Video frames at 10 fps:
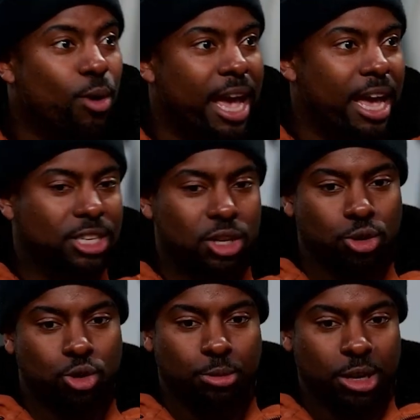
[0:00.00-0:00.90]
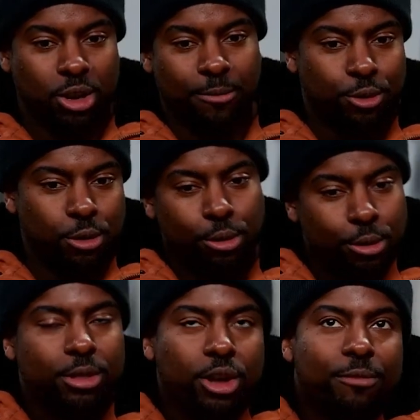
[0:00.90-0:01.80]
Where
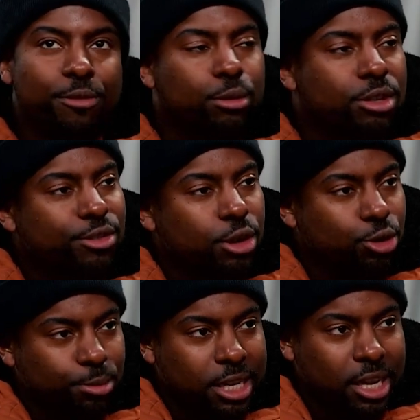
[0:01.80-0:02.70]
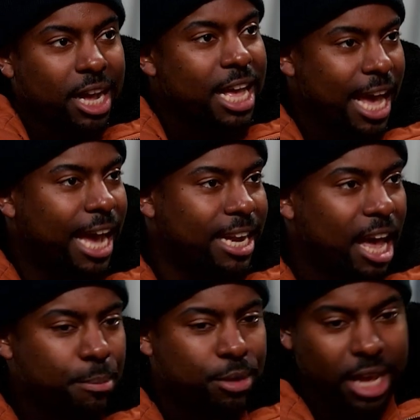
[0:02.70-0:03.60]
the confluence of social media hadn't
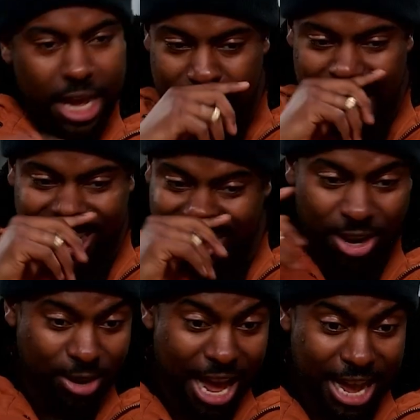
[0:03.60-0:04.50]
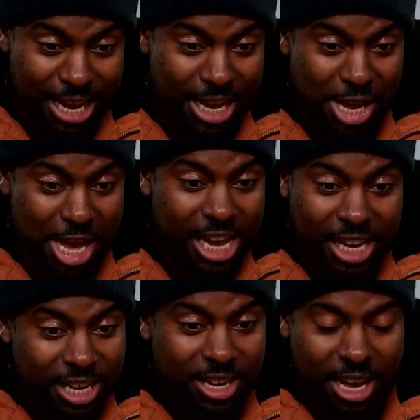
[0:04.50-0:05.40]
happened yet. So like
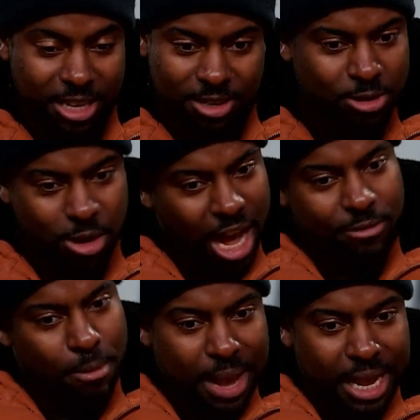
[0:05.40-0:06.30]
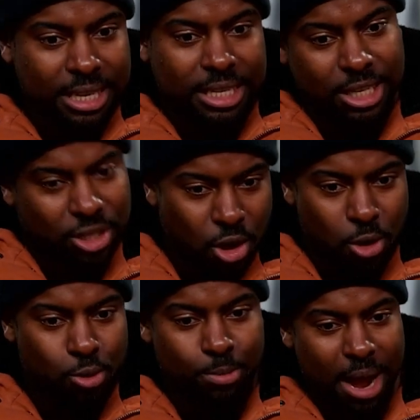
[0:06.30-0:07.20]
he is kind of amazed and
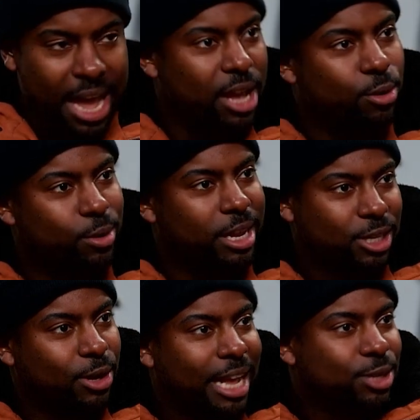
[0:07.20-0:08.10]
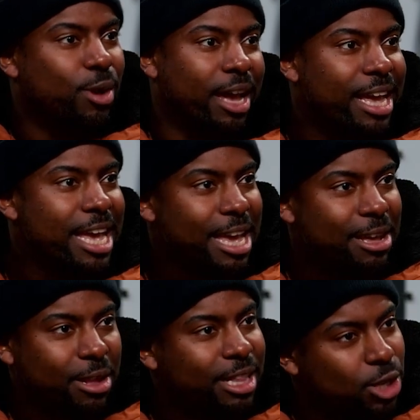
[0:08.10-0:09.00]
startled by it all, and so that's why
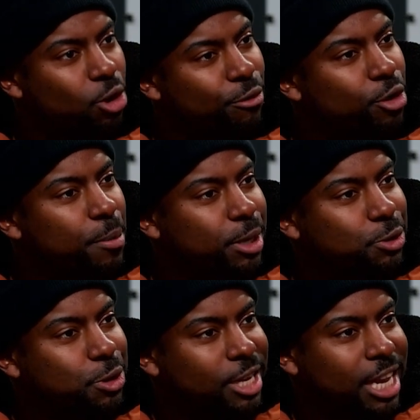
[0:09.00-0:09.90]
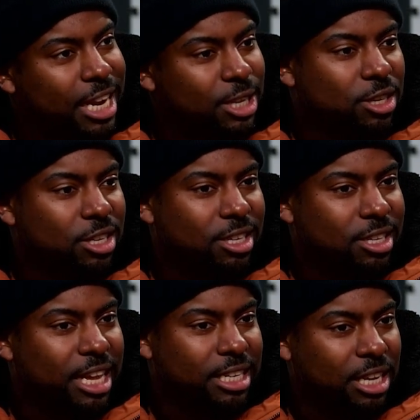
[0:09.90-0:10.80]
there's a lot of commentary on it, and
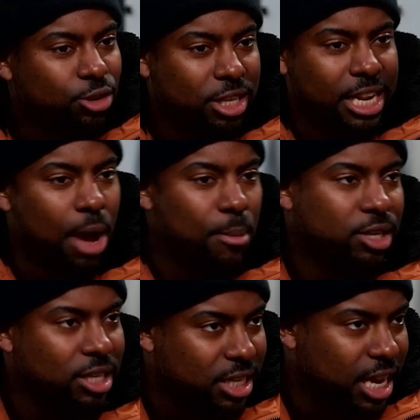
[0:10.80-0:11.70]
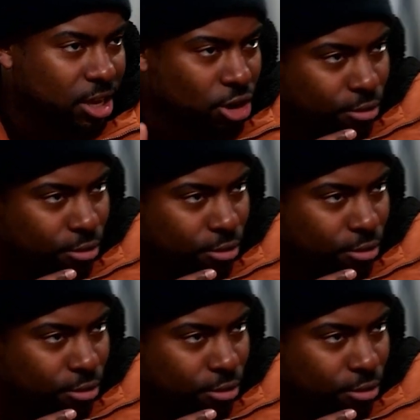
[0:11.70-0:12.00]
it's interesting how much it's taken